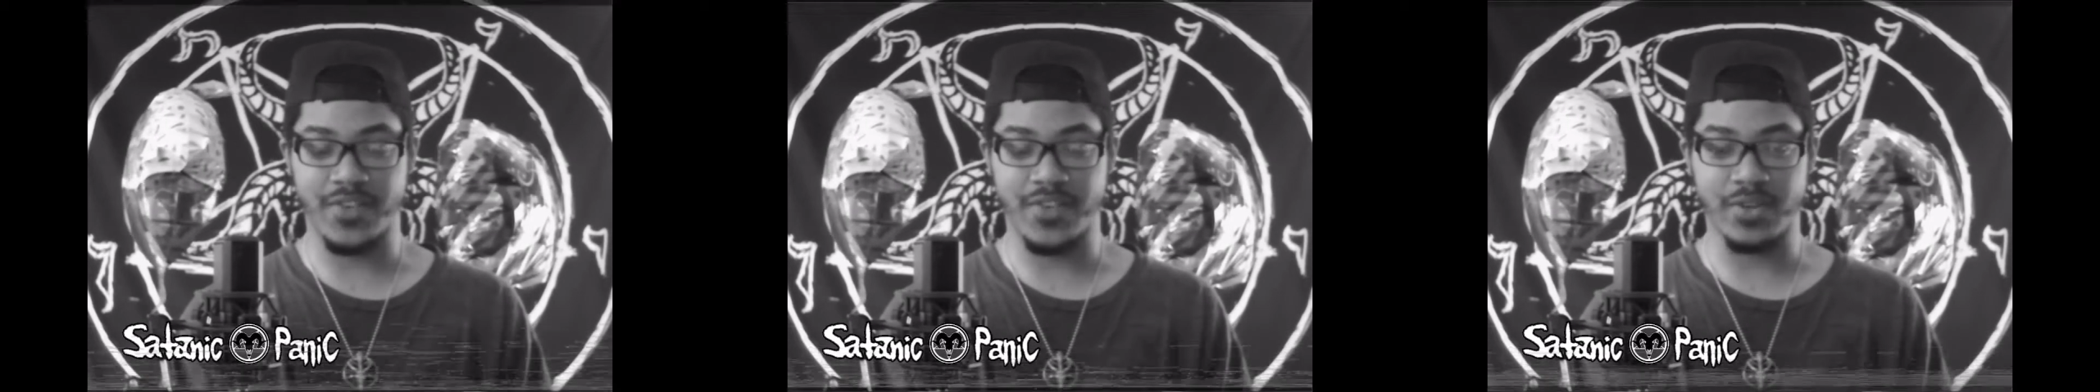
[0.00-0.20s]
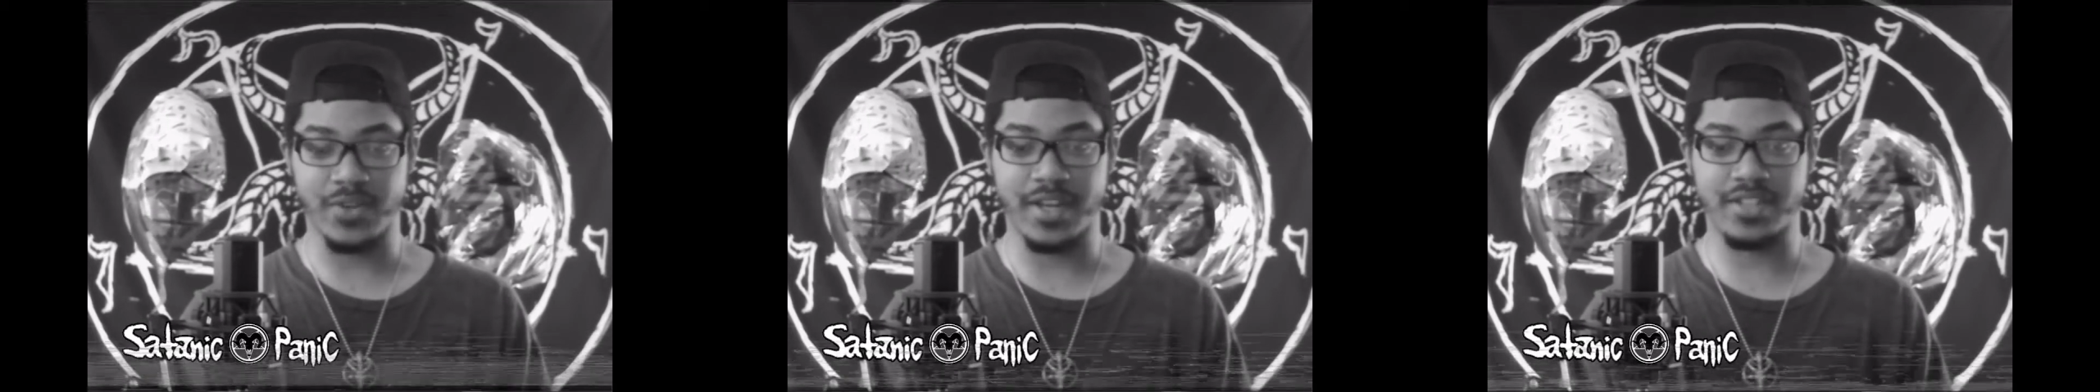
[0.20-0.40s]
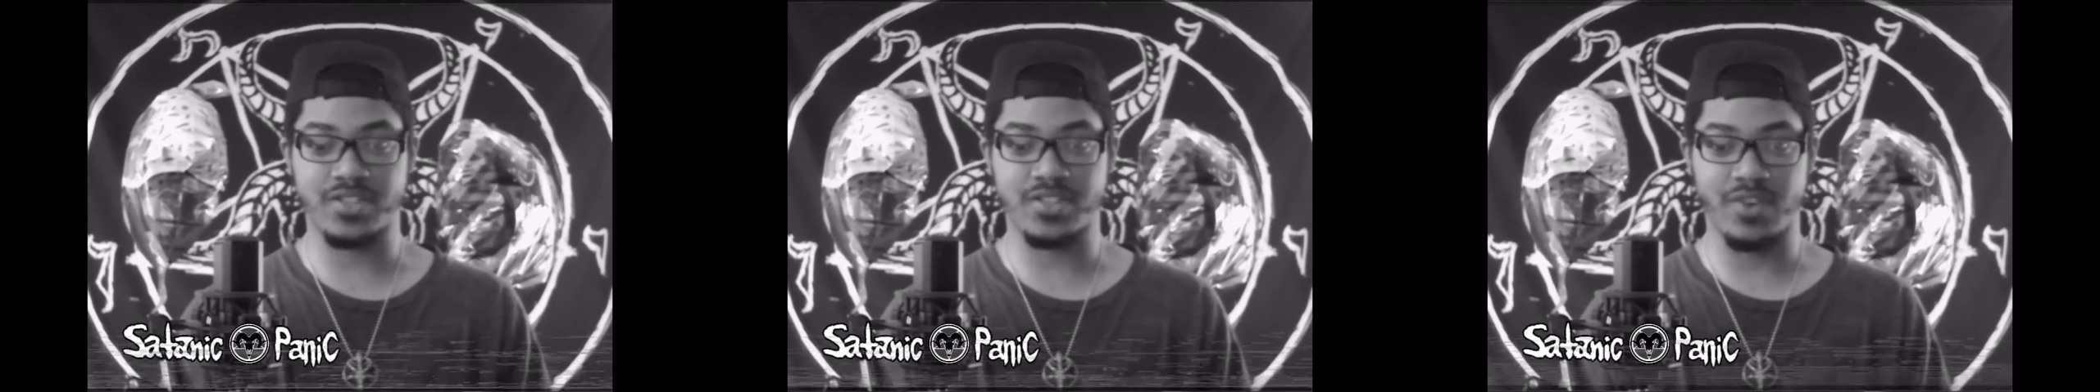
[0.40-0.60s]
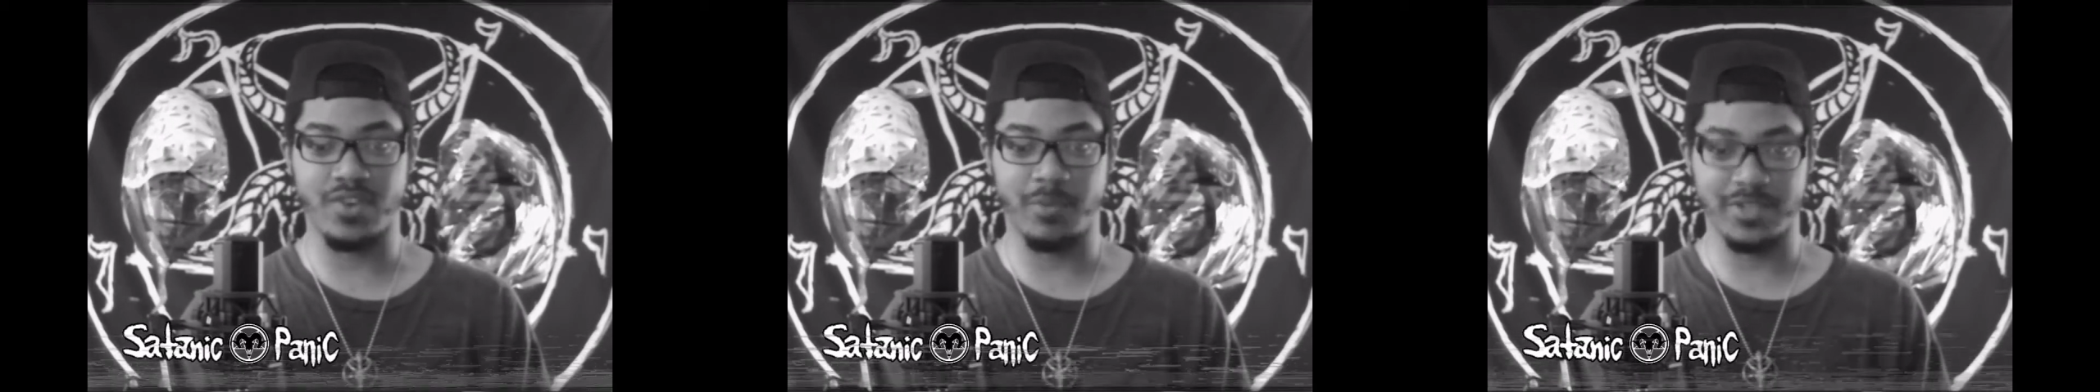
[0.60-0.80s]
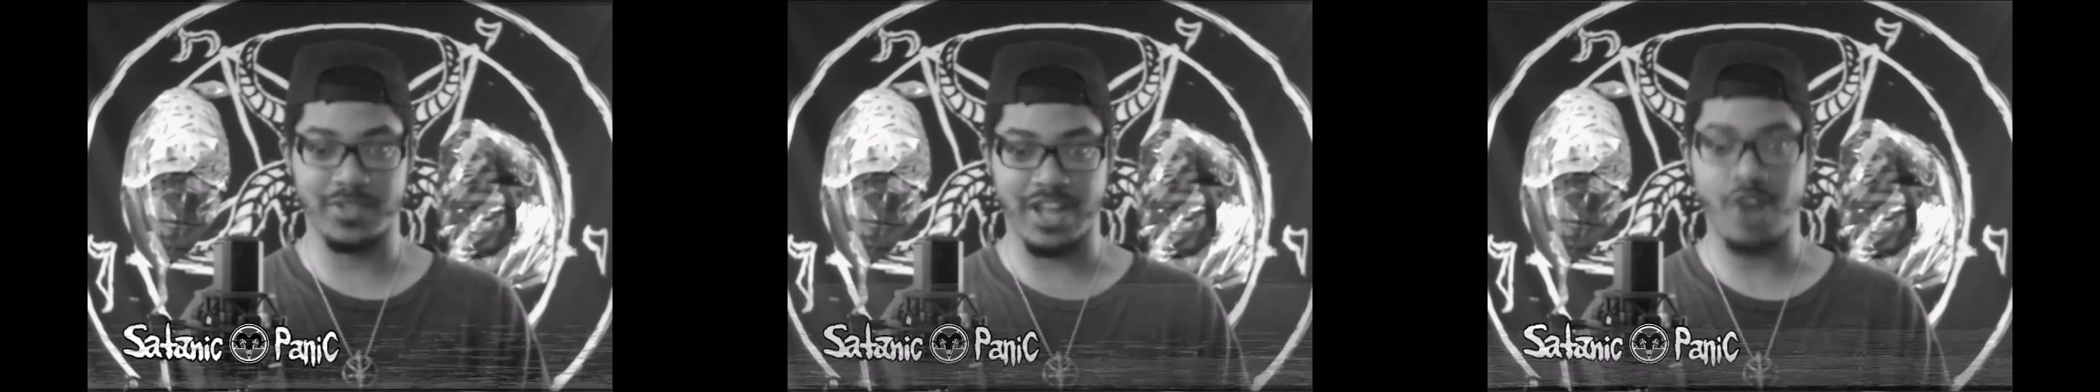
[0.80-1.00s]
If you like
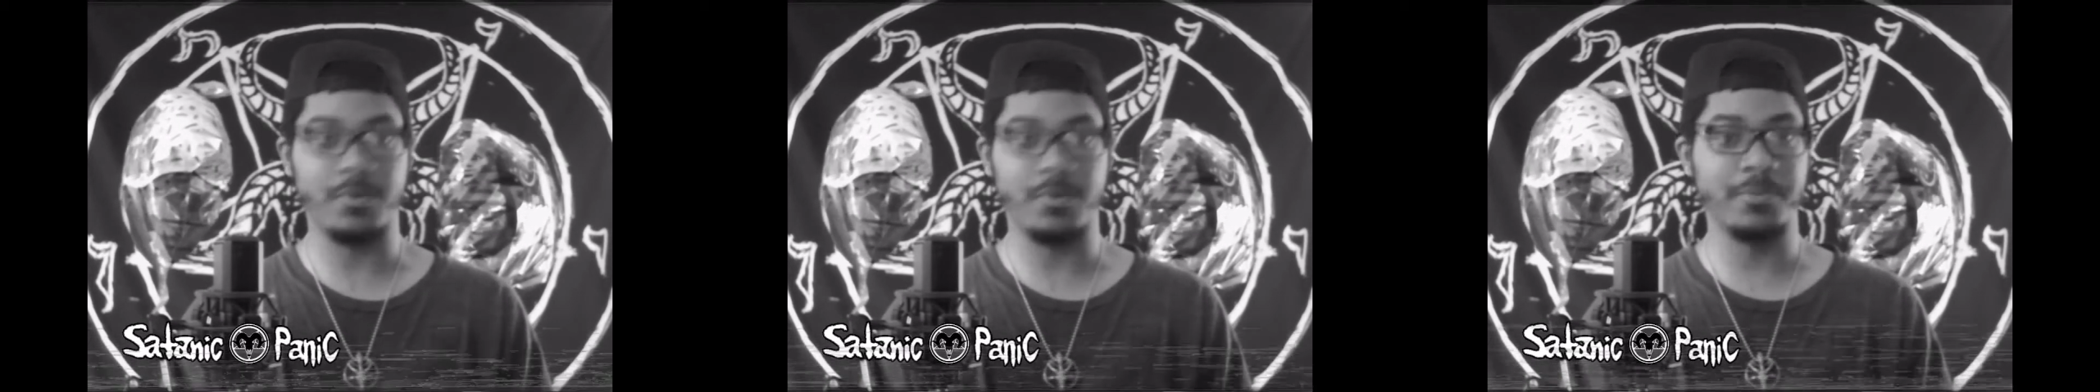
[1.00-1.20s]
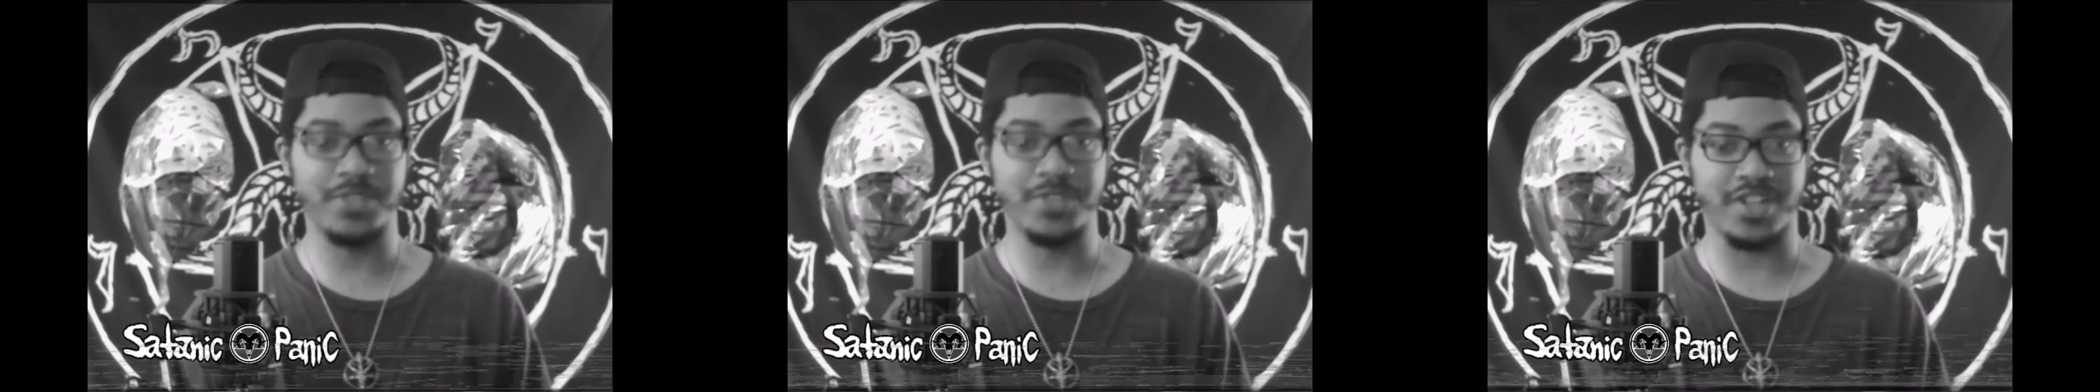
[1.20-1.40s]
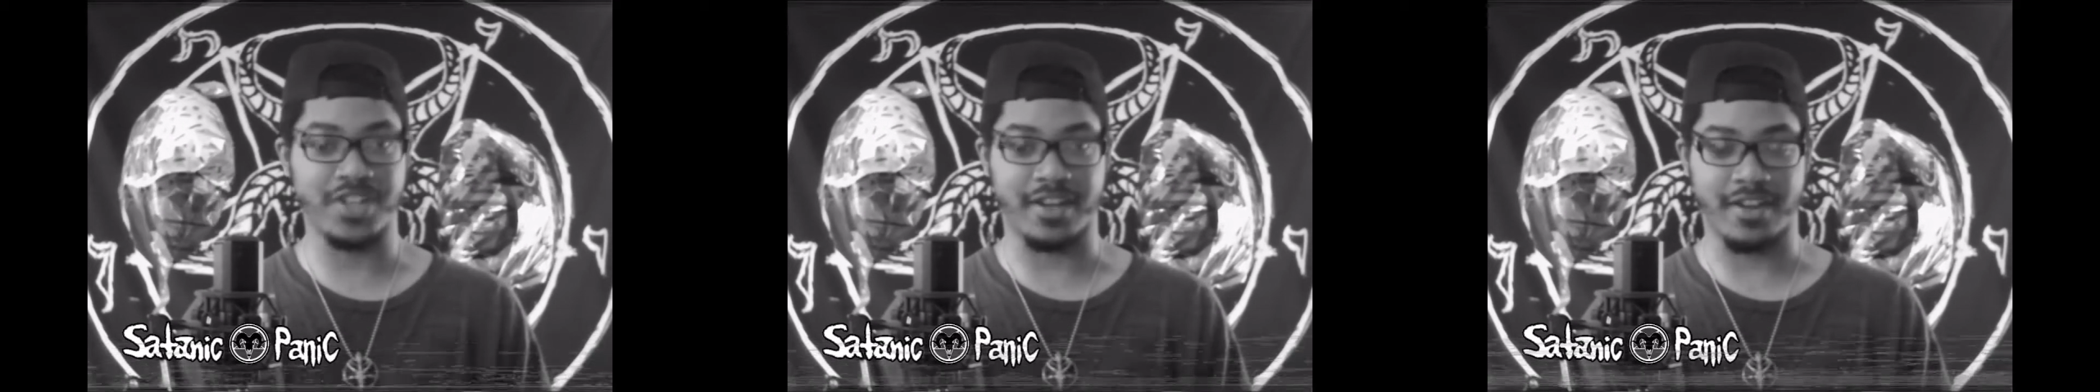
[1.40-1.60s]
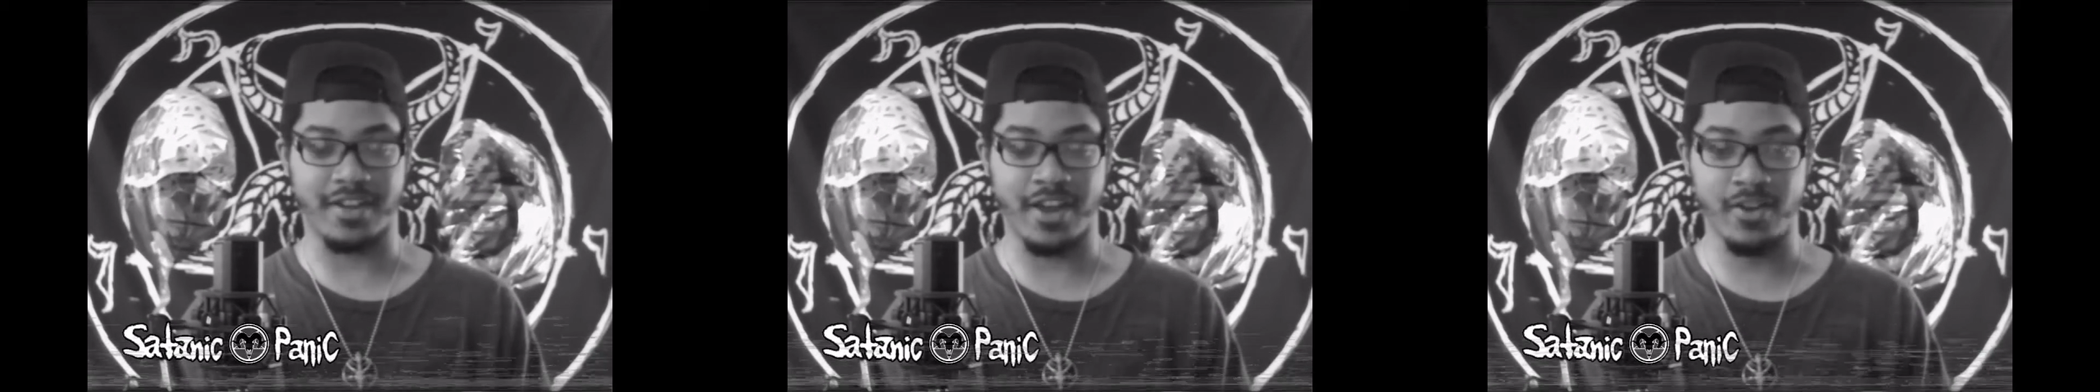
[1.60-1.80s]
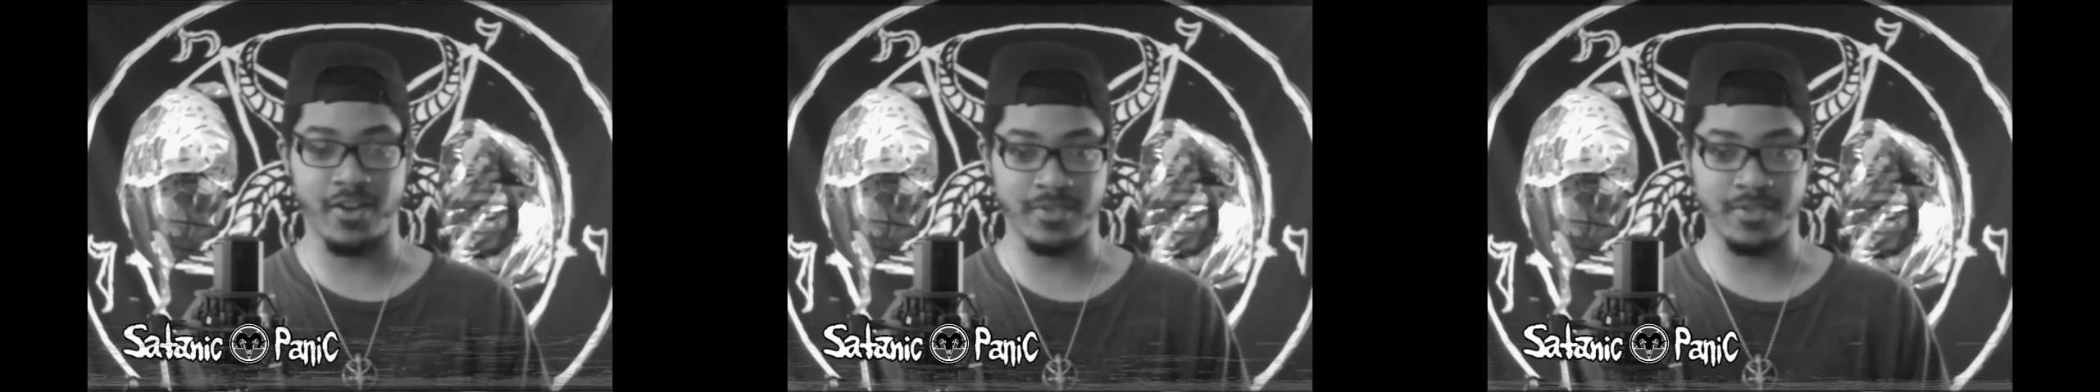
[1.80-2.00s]
Skribbal's album, check it
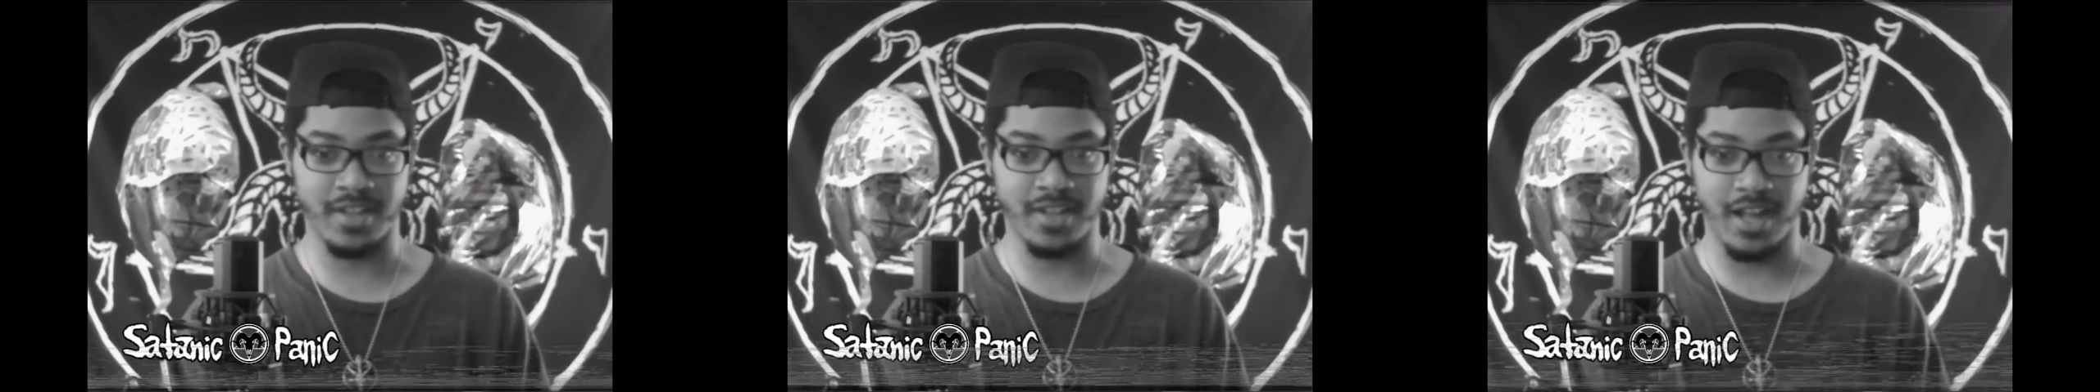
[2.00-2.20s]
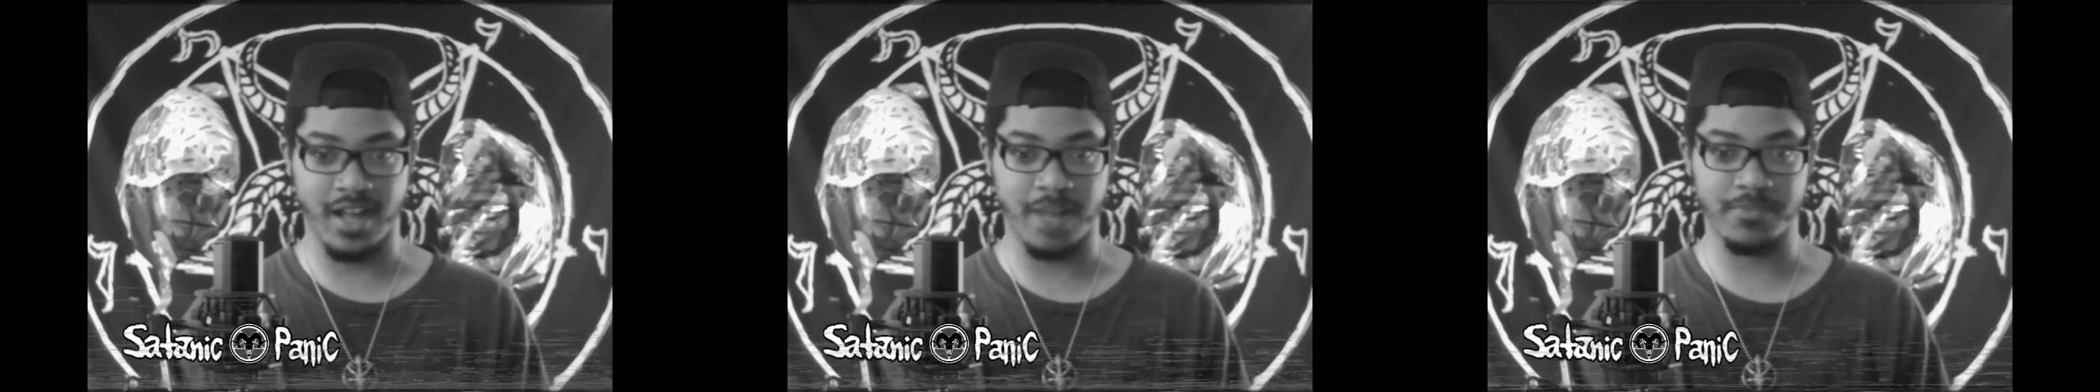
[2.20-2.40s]
out.